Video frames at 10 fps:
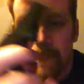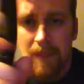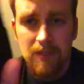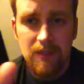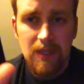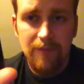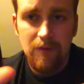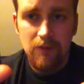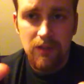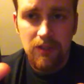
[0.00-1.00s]
It
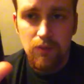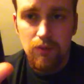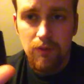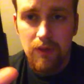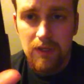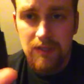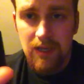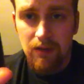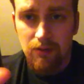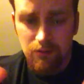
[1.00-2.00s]
definitely smoothed things
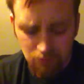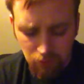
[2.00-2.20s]
out